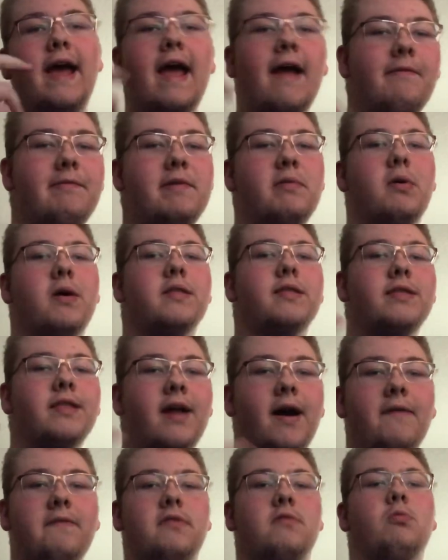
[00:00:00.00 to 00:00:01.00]
Everyone
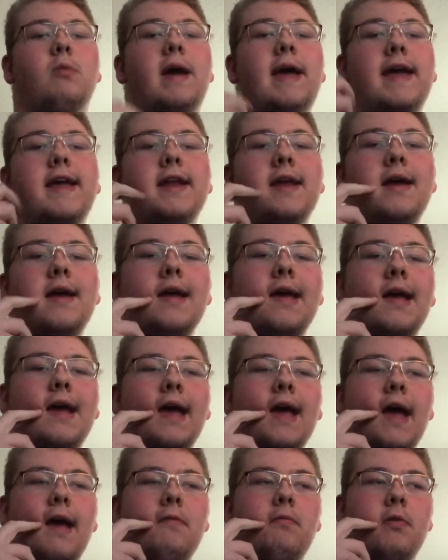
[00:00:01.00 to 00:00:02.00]
loves Wade.
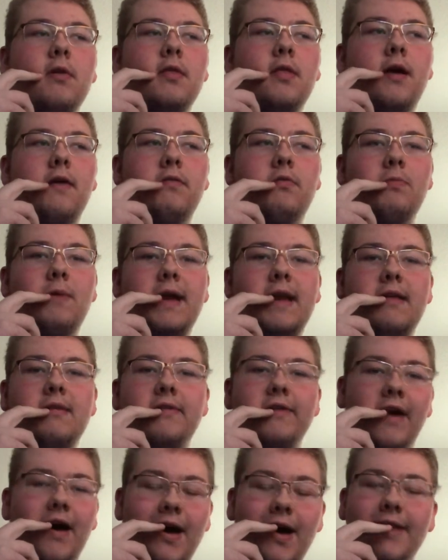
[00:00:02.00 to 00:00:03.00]
Everyone loves Wade. His
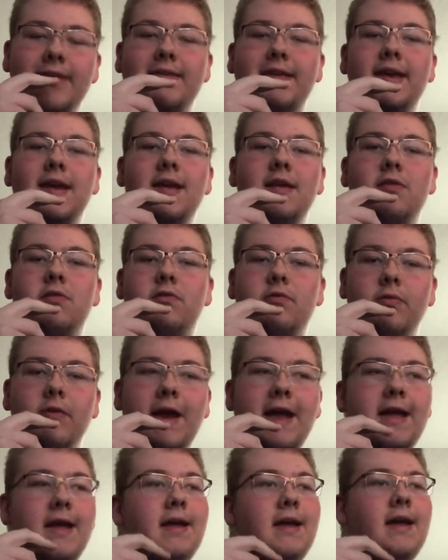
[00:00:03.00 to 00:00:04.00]
content is
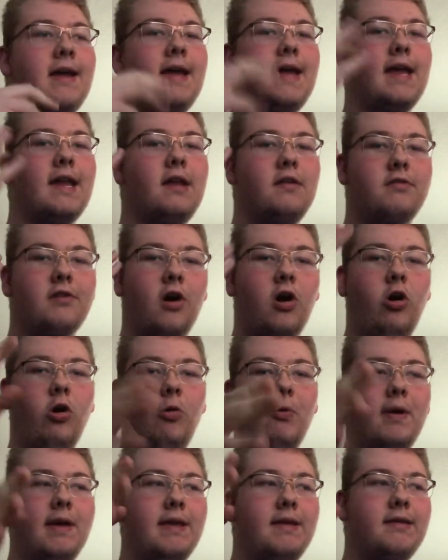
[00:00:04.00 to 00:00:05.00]
great. It is
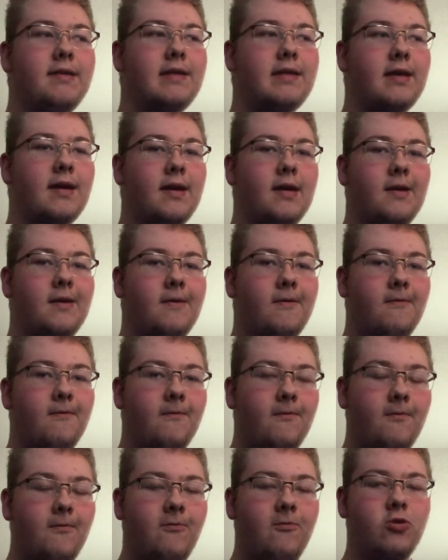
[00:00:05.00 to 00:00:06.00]
always
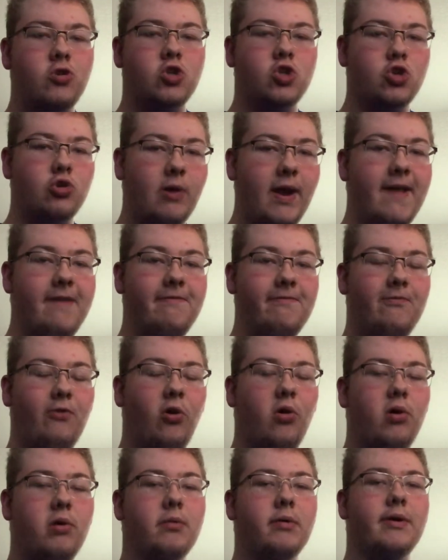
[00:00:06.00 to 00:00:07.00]

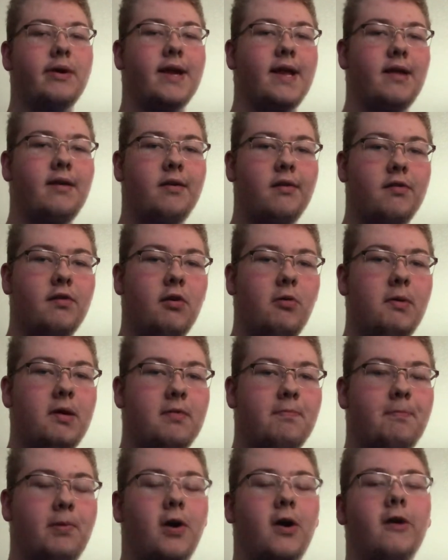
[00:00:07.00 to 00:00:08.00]
straightforward. It is always
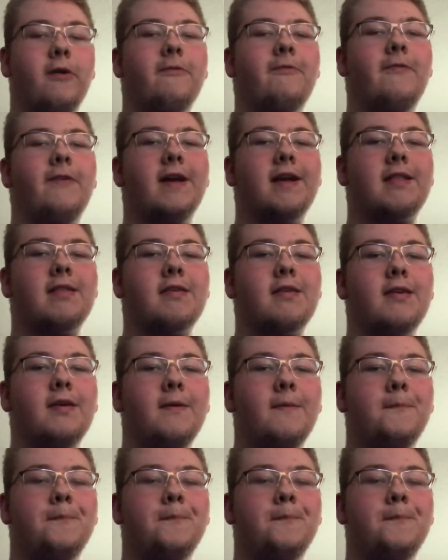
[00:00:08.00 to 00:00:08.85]
perfect.